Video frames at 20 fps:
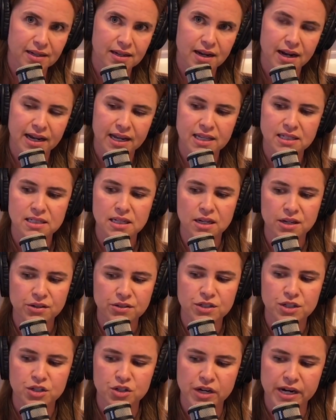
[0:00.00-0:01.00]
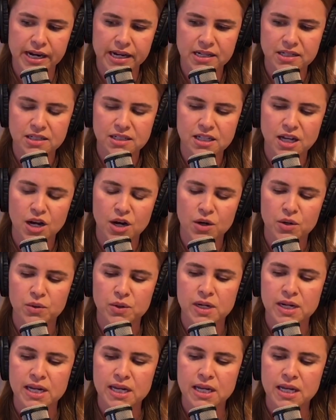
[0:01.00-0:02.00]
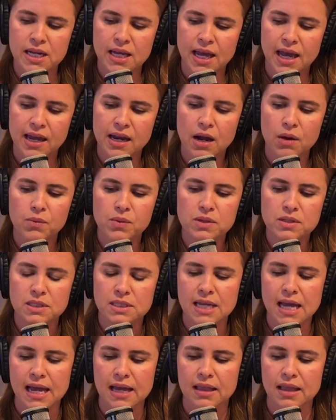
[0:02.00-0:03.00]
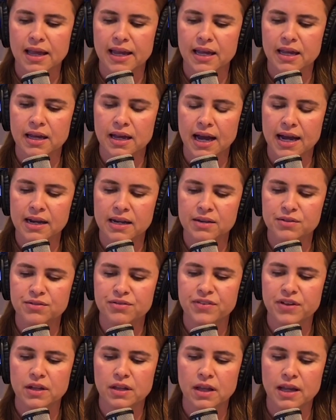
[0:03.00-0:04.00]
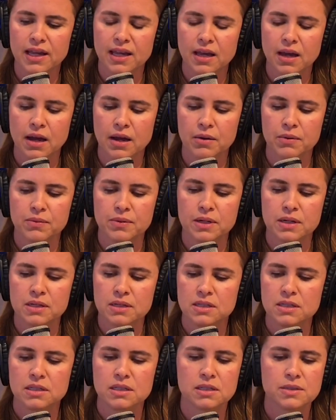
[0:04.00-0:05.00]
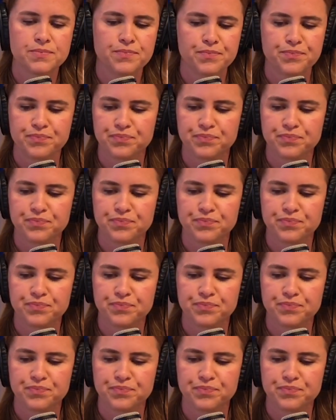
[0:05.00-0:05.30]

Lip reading: I continued to drink. So, and I will say like, I didn't feel like I was